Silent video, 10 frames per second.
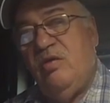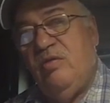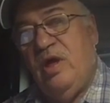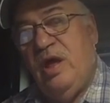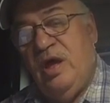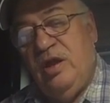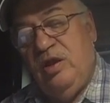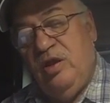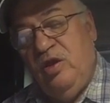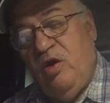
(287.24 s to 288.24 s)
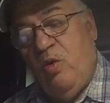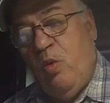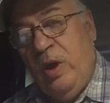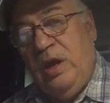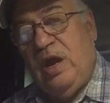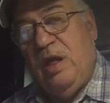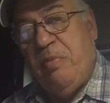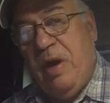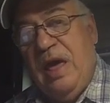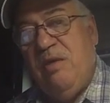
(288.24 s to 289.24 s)
then your weekly
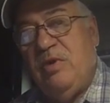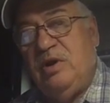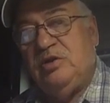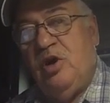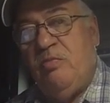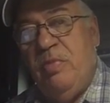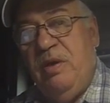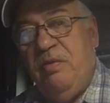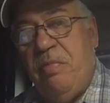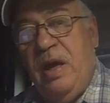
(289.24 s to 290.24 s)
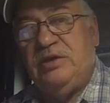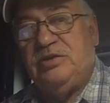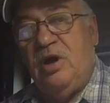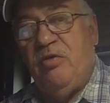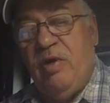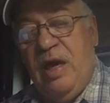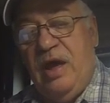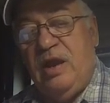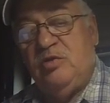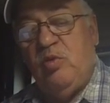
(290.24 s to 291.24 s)
payment is going to be based on
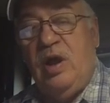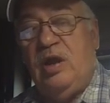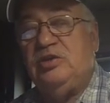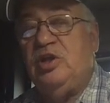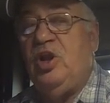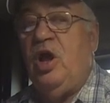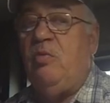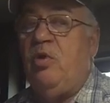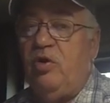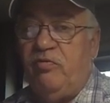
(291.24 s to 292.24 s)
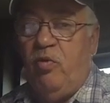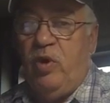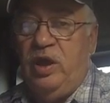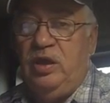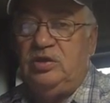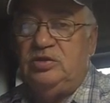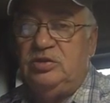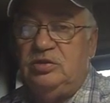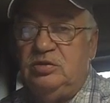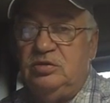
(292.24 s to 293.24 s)
that, as well as the number of weeks,
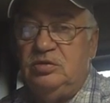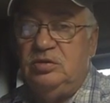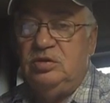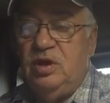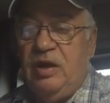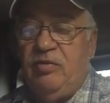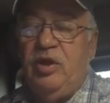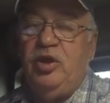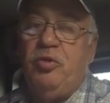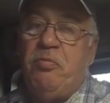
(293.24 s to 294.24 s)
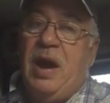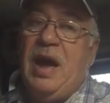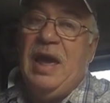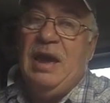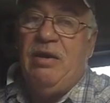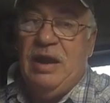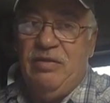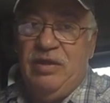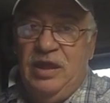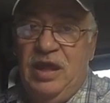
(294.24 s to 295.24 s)
and then your buyout
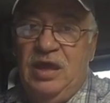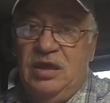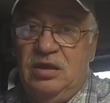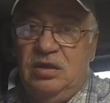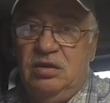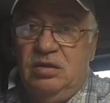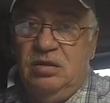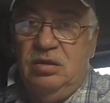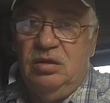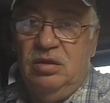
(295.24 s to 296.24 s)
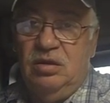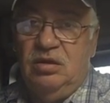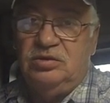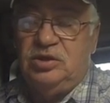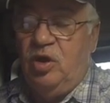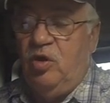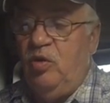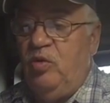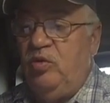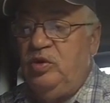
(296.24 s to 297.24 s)
at the end.
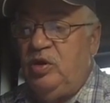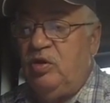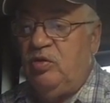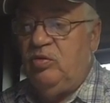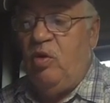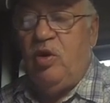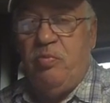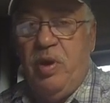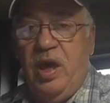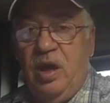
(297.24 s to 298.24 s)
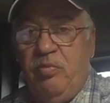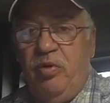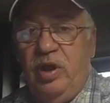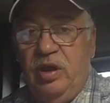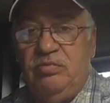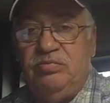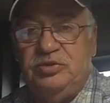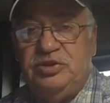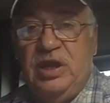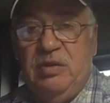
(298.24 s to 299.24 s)
So you're going to pay a pretty
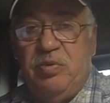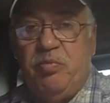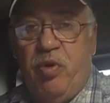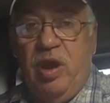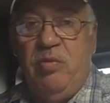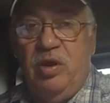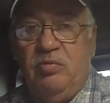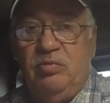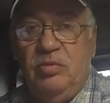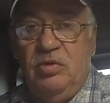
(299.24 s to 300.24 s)
steep premium